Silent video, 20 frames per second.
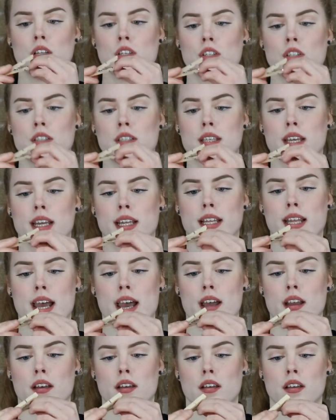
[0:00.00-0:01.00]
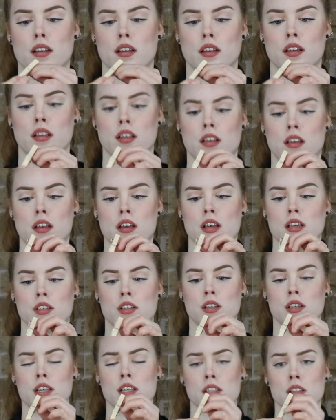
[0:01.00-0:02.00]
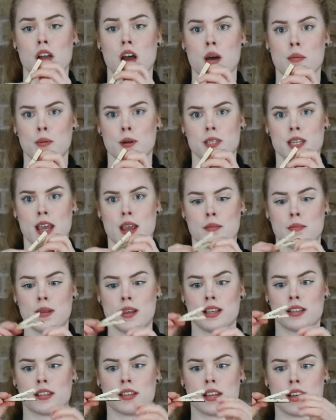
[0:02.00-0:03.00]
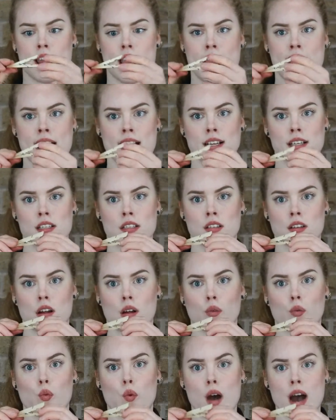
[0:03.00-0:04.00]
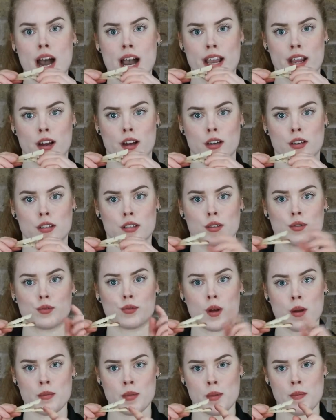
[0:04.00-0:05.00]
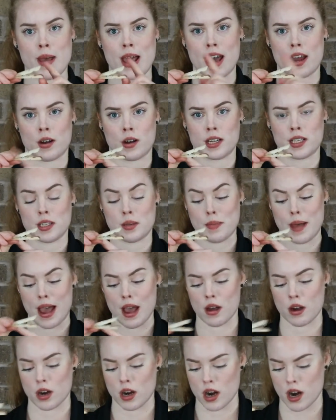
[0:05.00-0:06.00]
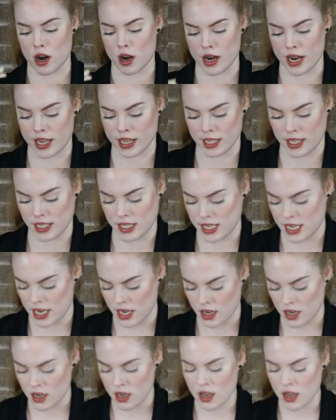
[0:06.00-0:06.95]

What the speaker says: Just like that. So this copper tape is going to act as our wires from the battery to power our LED.